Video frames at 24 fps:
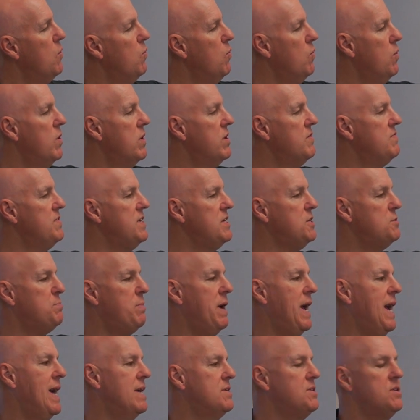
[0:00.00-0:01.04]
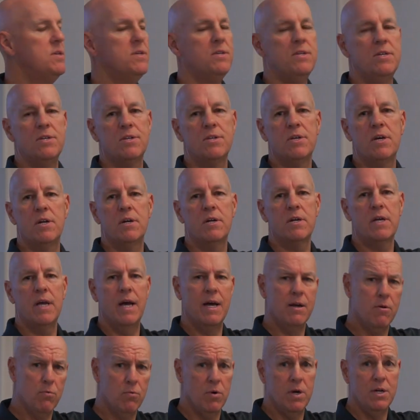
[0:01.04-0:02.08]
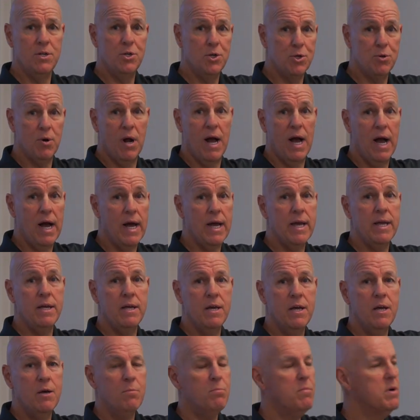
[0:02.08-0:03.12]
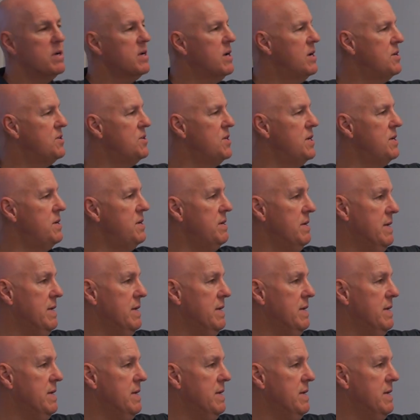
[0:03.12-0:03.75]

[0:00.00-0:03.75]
One of these passes is going to kind of run dry because